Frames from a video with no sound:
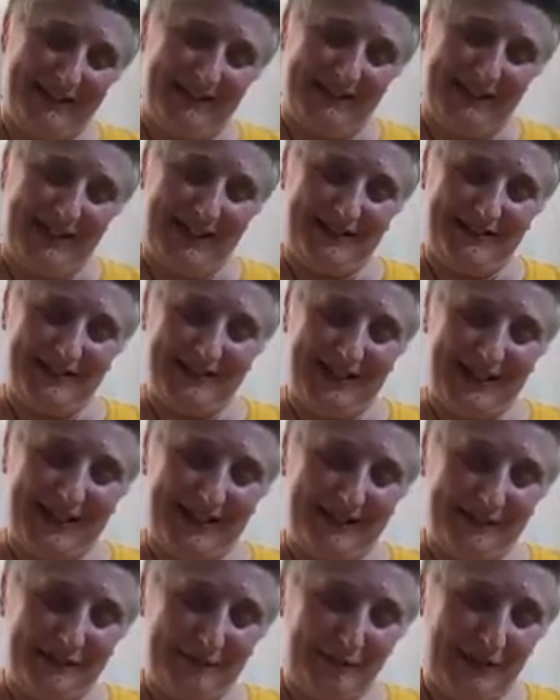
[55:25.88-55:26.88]
It hasn't
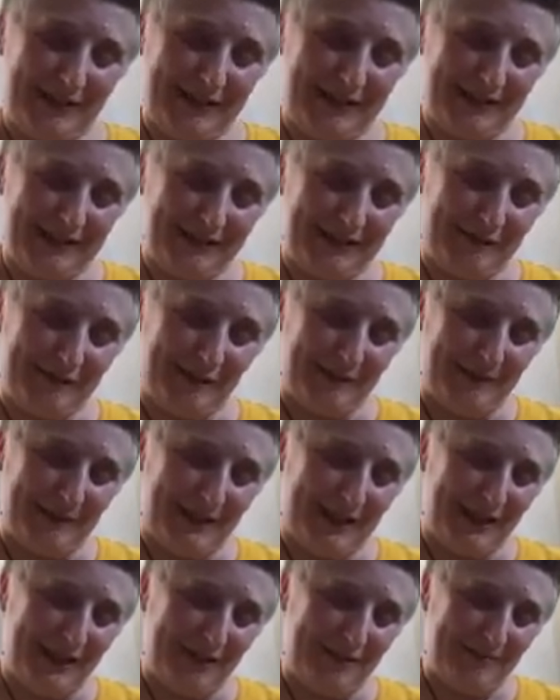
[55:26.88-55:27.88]
had the words from
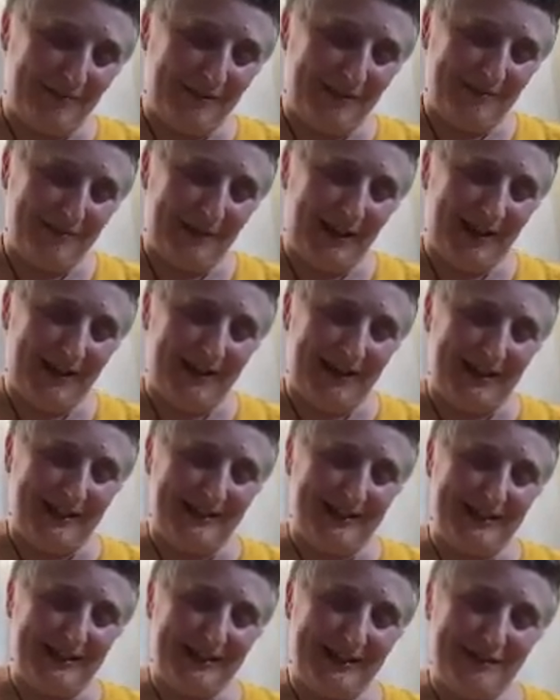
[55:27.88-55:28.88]
the human mind
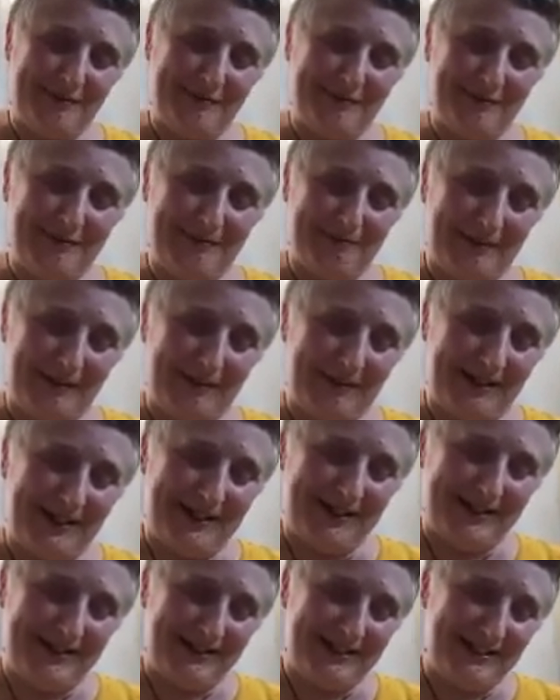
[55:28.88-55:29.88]
installed upon
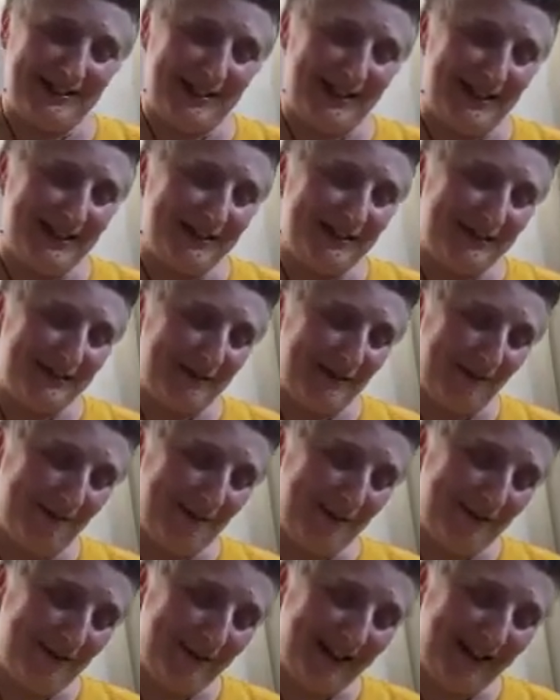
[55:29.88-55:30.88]
it to say, stop,
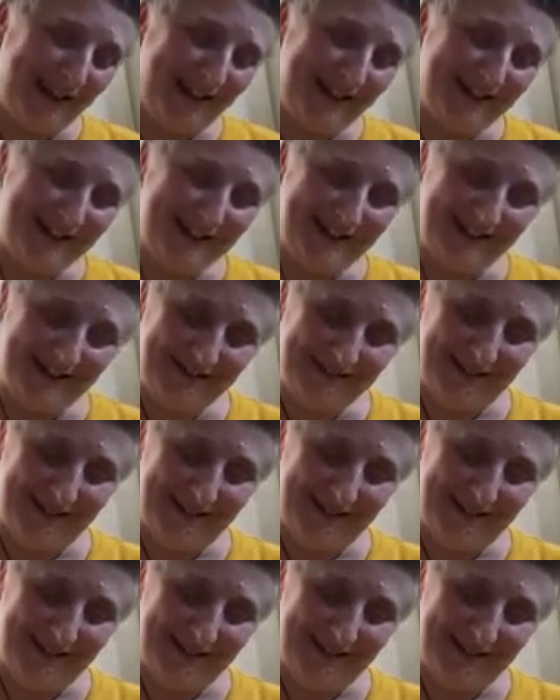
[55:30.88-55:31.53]
you can't do